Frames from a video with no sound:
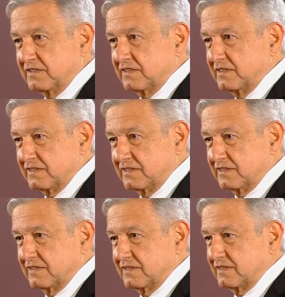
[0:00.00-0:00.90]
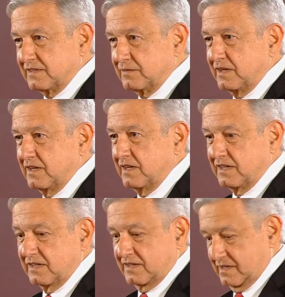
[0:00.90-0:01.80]
for the sports people
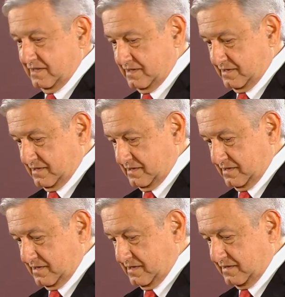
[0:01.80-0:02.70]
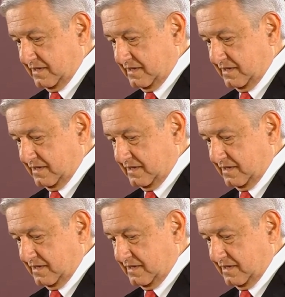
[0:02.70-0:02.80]
is going to be